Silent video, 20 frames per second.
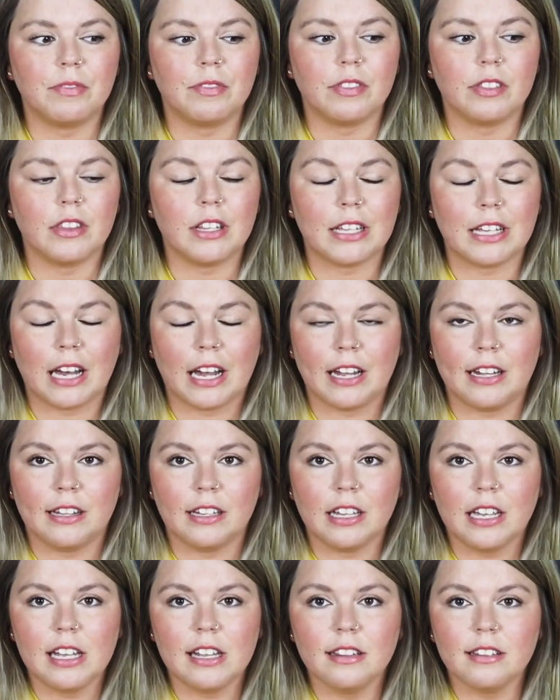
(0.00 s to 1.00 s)
the
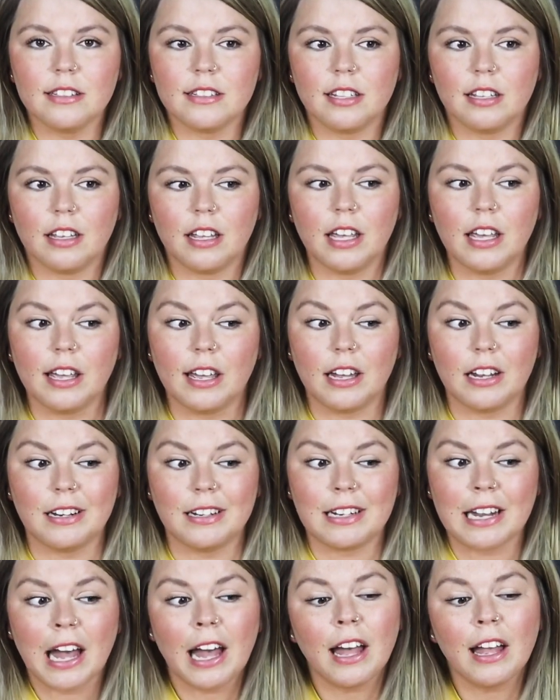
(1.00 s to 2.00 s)
guidelines, and
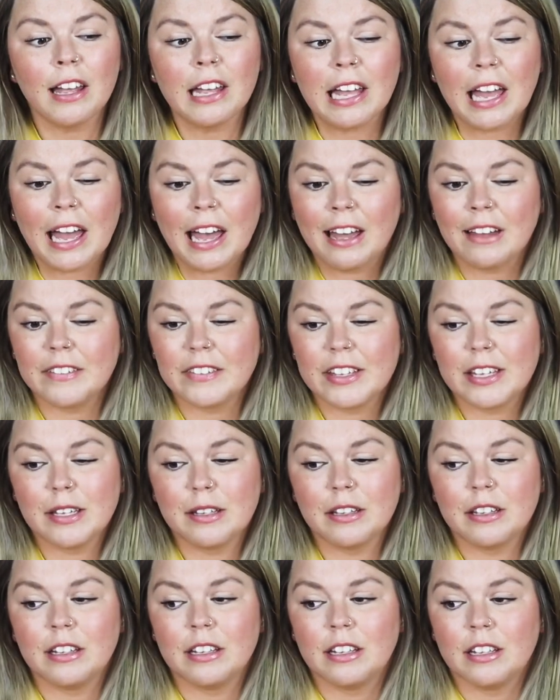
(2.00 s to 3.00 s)
not
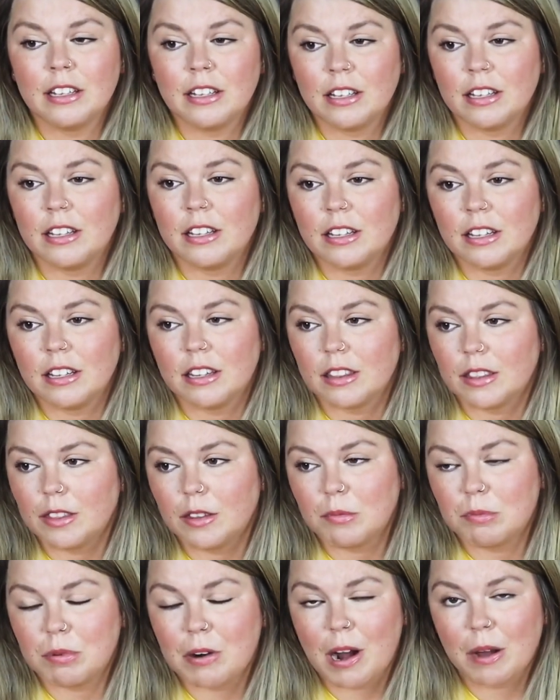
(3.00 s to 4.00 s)
having the
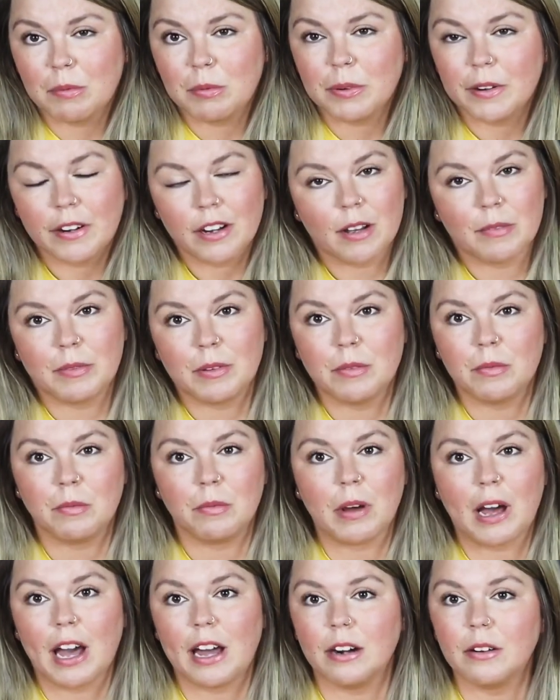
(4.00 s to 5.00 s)
proper,
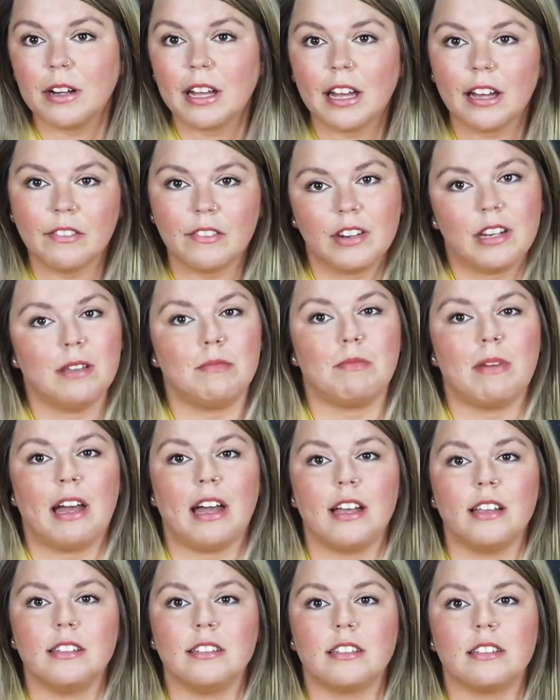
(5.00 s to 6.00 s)
I don't have any
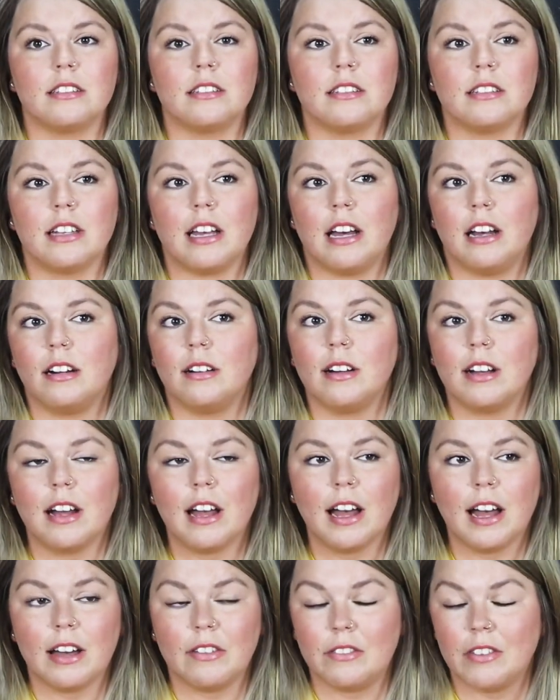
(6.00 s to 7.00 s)
masks,
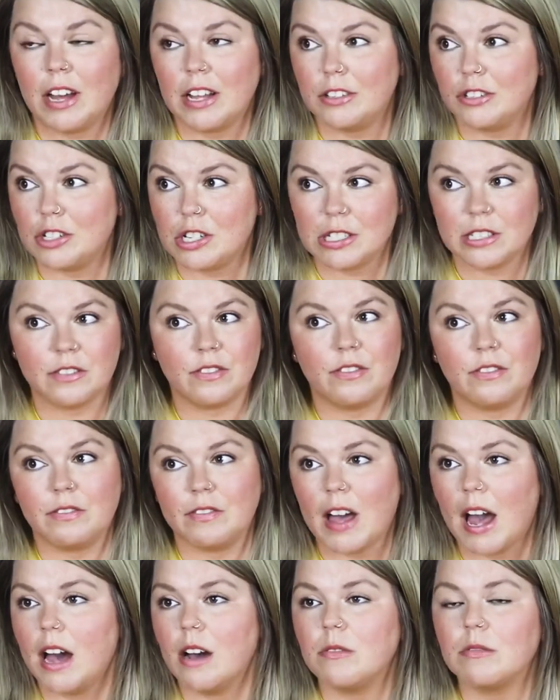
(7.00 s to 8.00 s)
I just
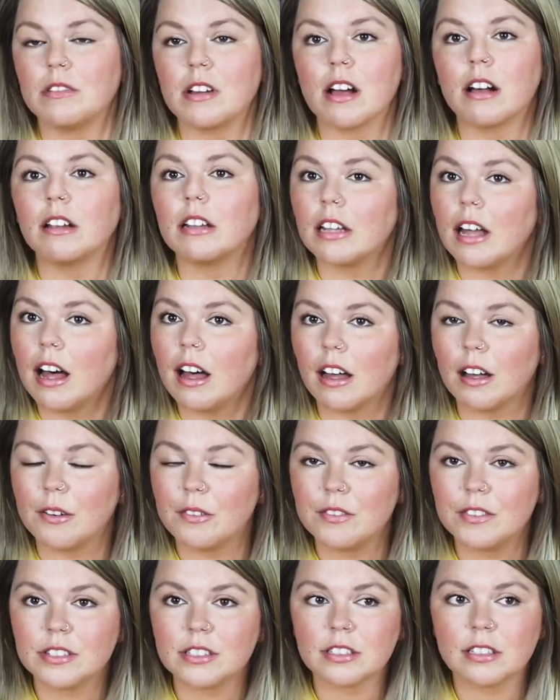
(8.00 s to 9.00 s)
found
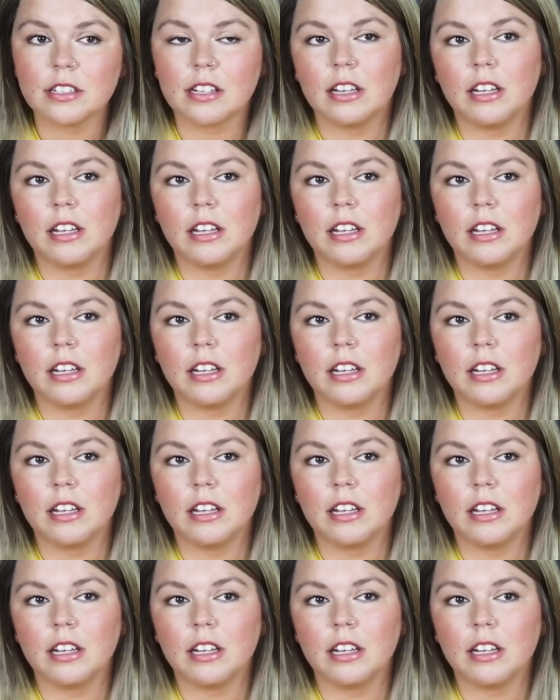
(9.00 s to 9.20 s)
gloves,